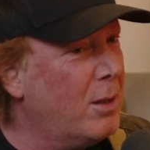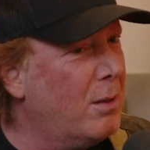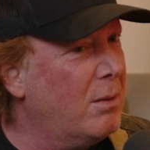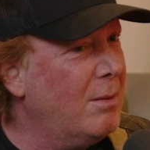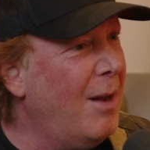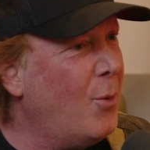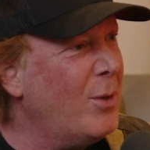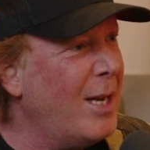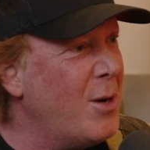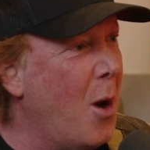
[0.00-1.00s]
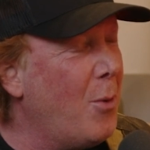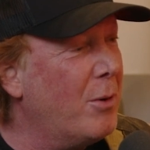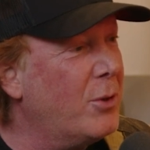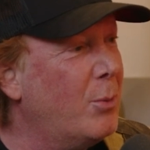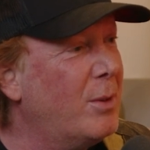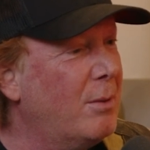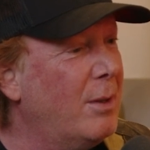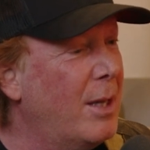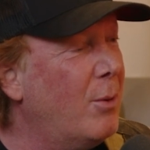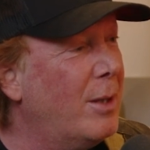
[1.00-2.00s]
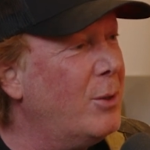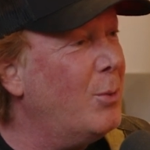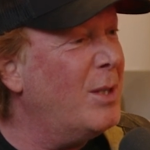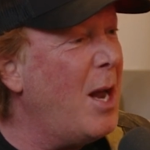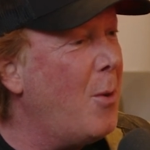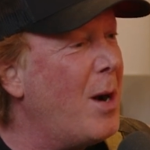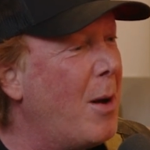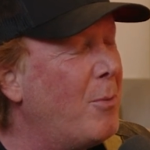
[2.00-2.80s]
She goes, yeah, of course I know her. She was there